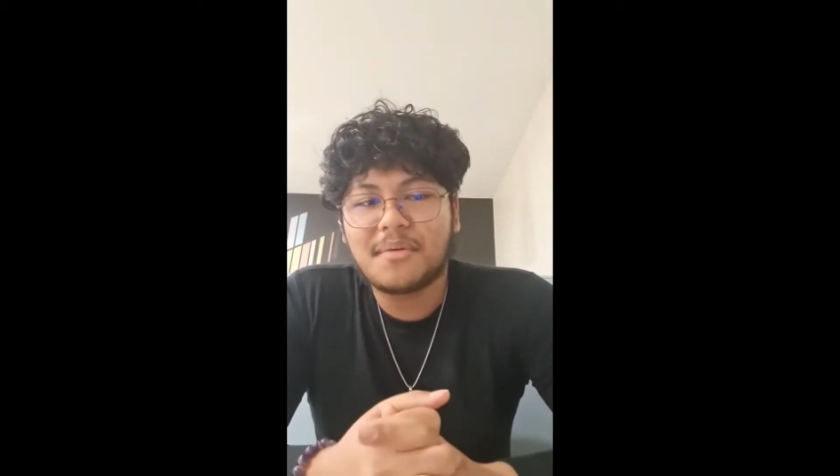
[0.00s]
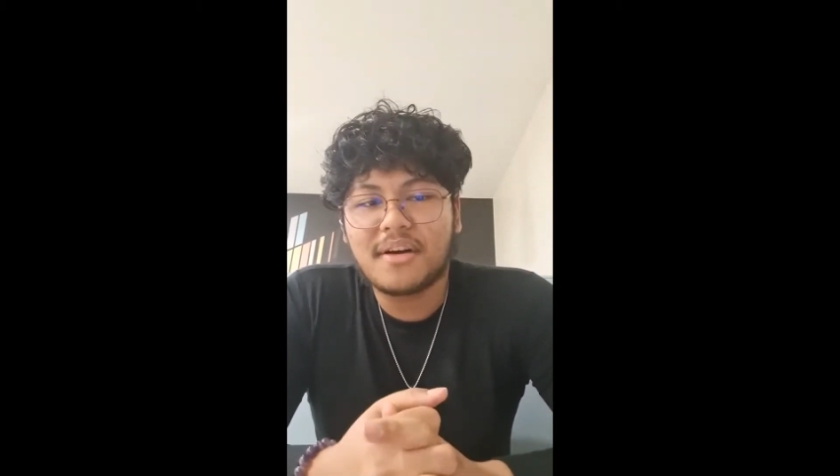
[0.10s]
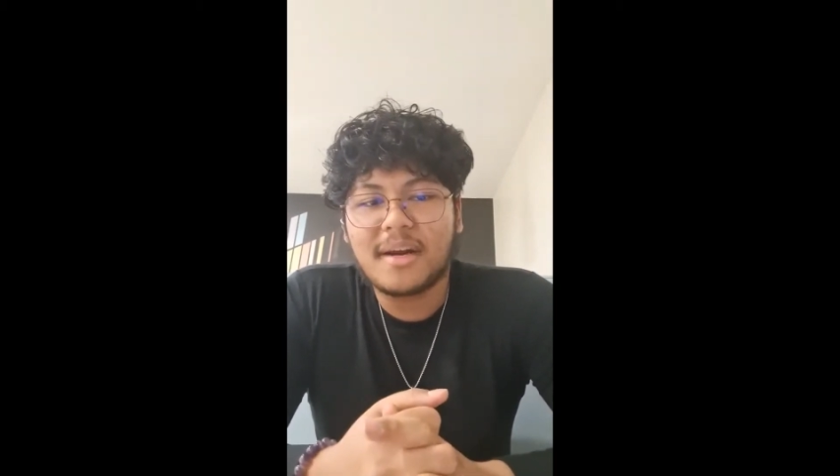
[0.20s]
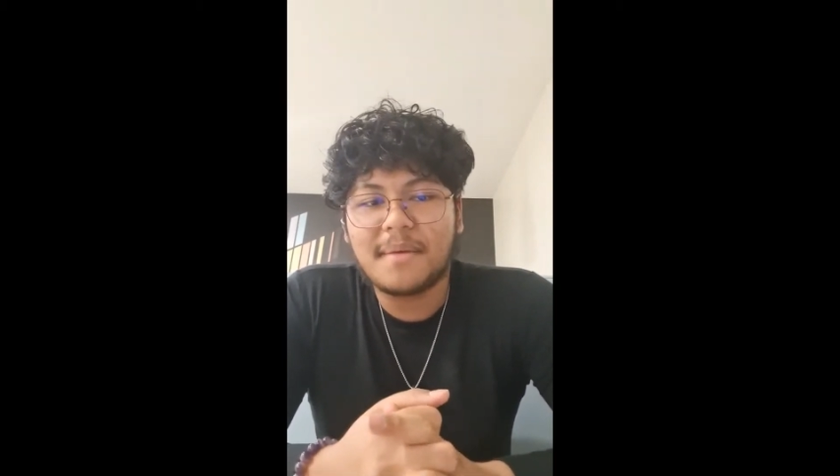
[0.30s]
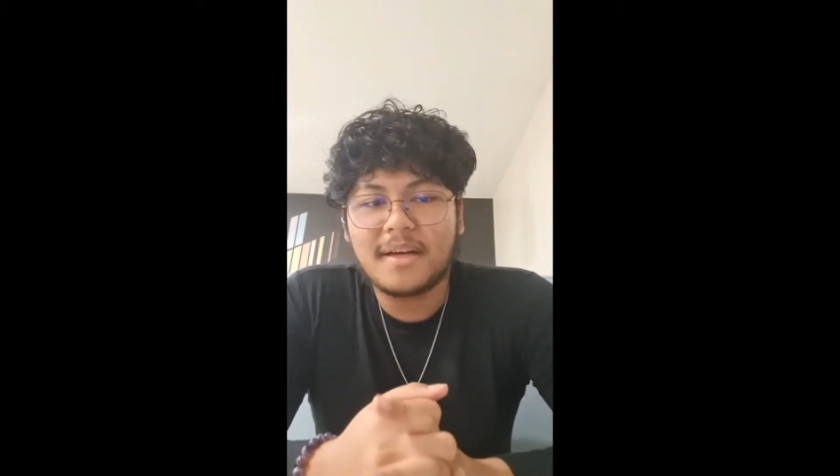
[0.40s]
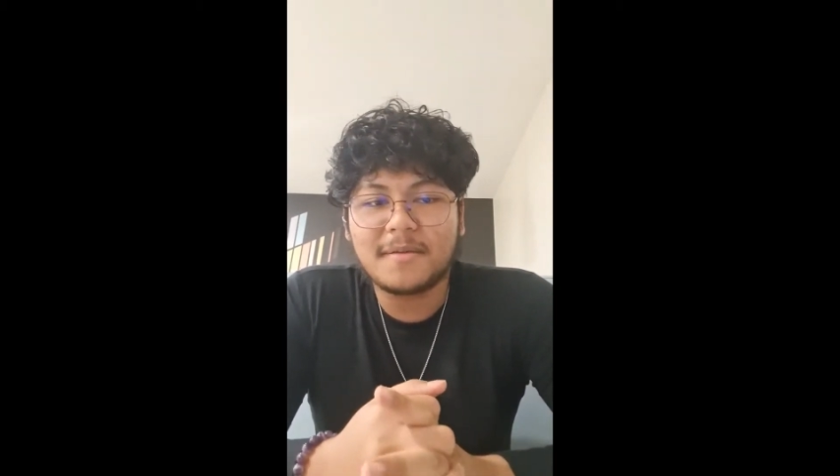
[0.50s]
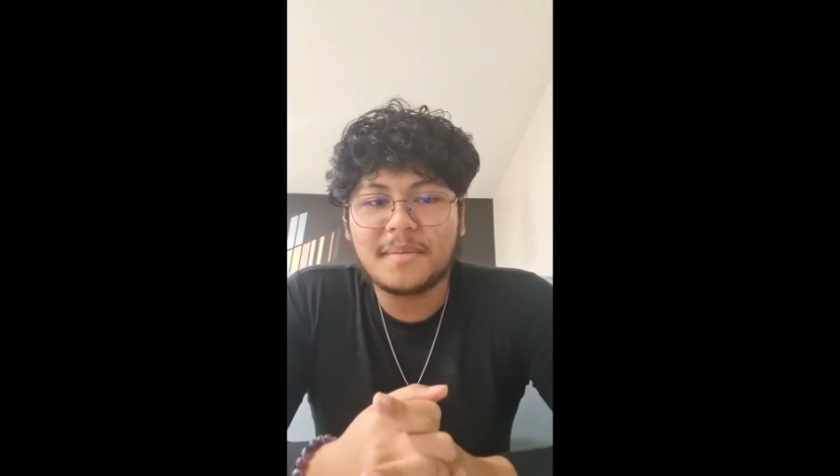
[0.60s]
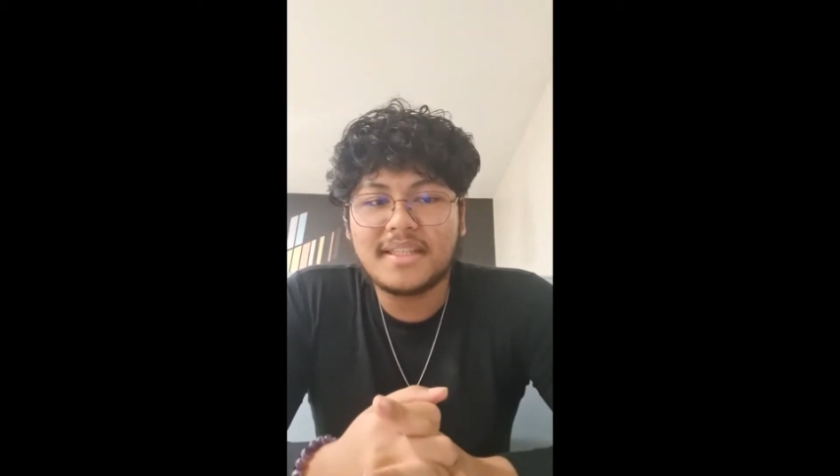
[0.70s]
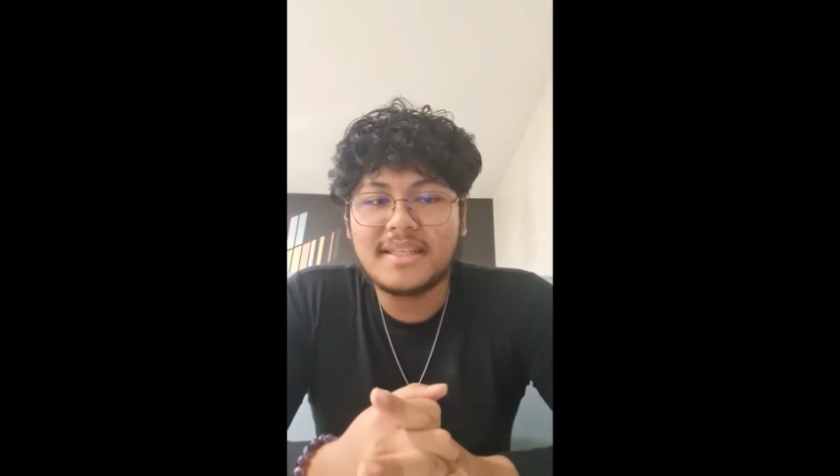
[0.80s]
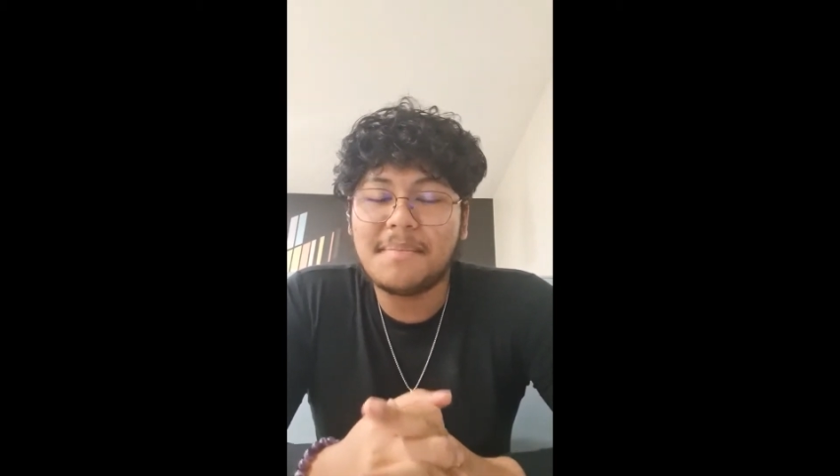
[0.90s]
program helped
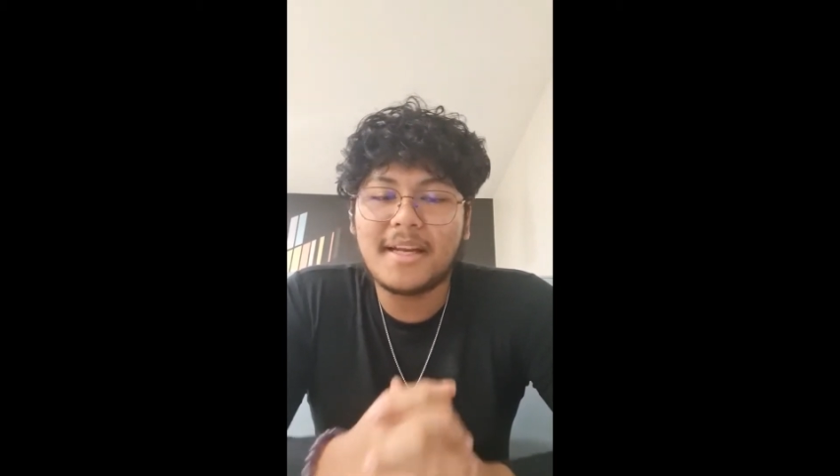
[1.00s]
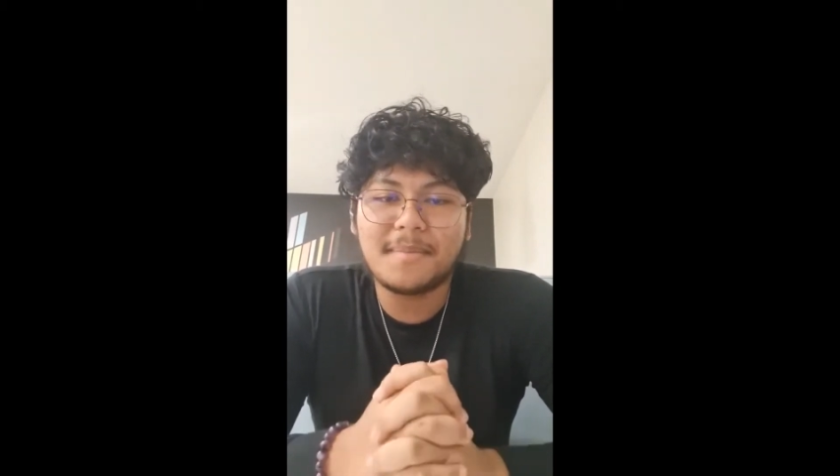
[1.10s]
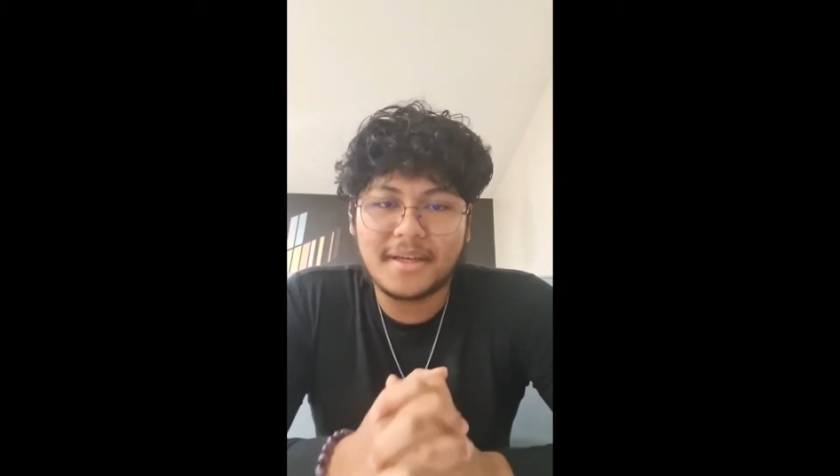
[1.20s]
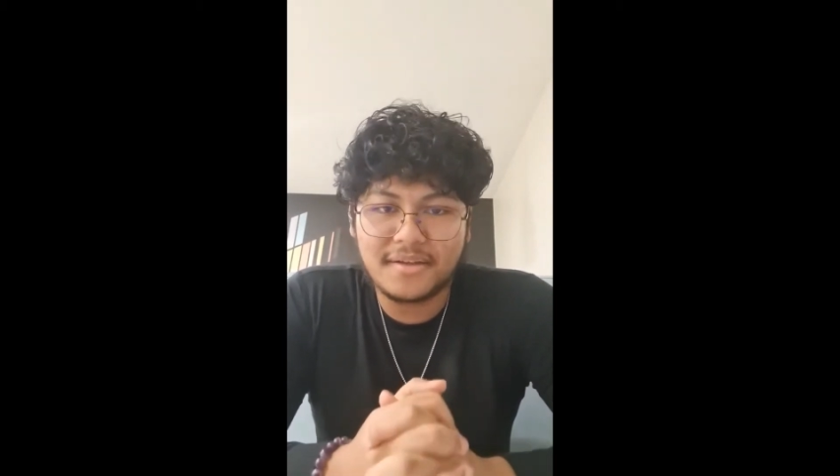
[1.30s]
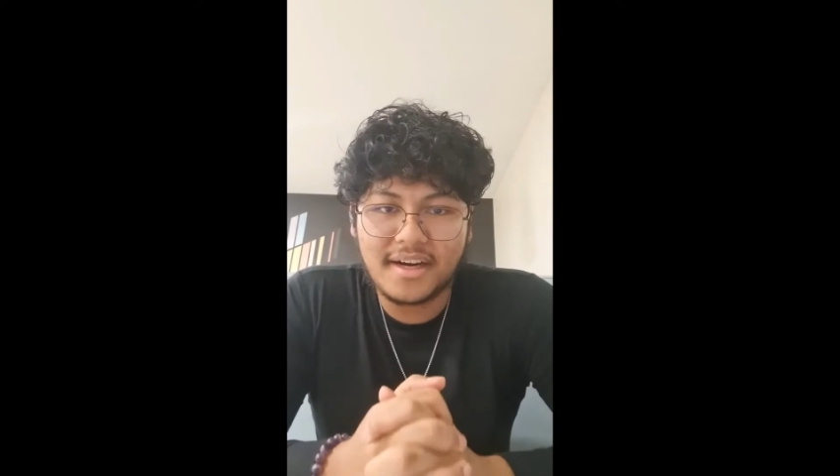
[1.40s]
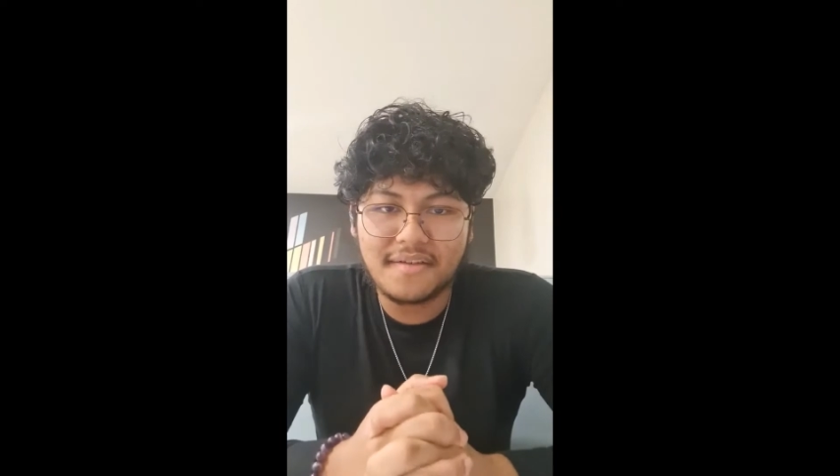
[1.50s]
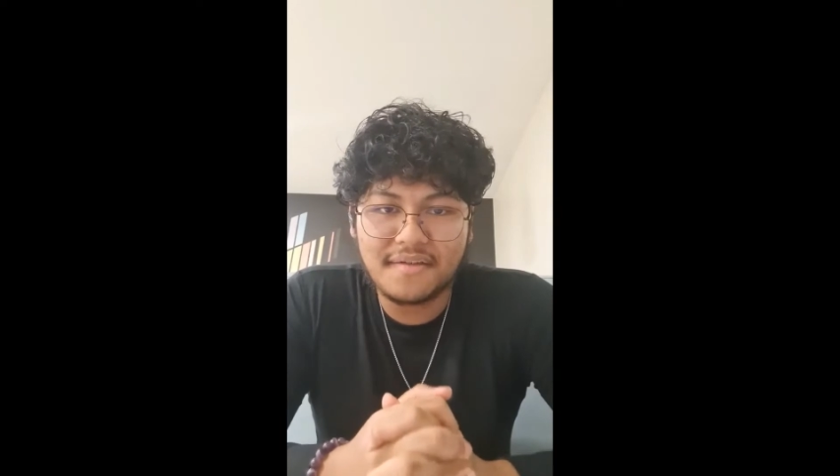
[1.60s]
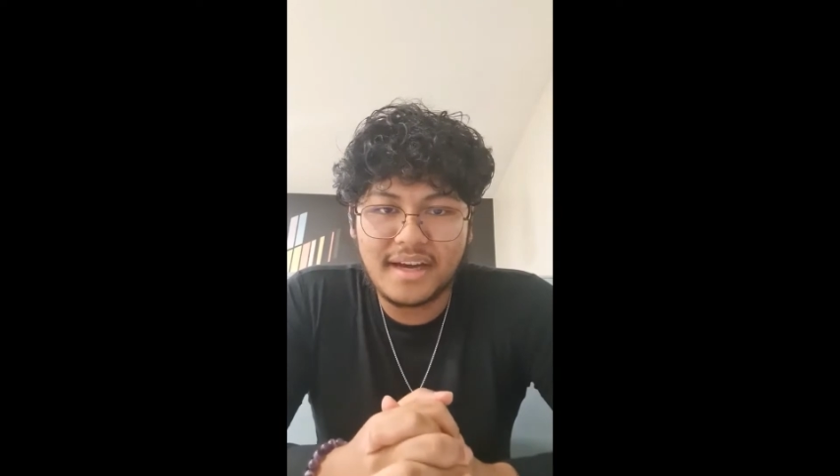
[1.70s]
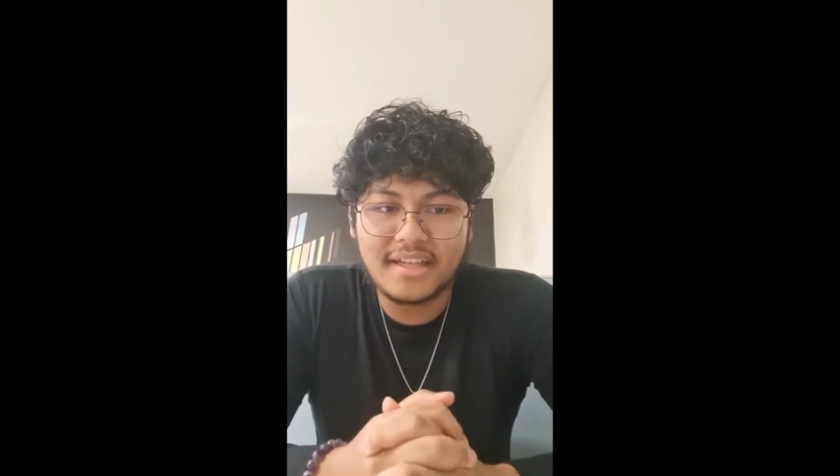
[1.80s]
me cement my drive